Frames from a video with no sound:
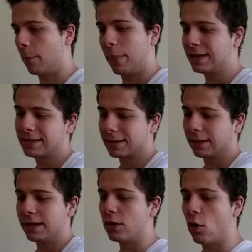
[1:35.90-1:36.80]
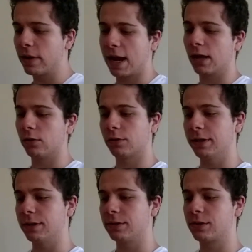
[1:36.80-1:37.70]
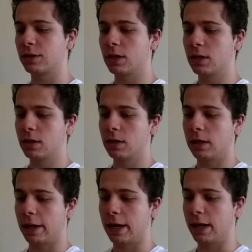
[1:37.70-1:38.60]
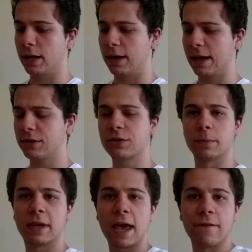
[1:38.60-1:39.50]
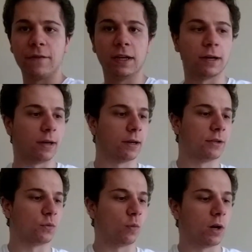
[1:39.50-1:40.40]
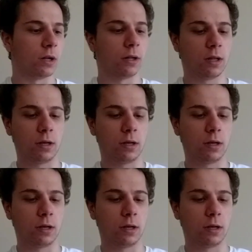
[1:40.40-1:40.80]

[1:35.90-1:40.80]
Basically no calories, and has some caffeine in it as well.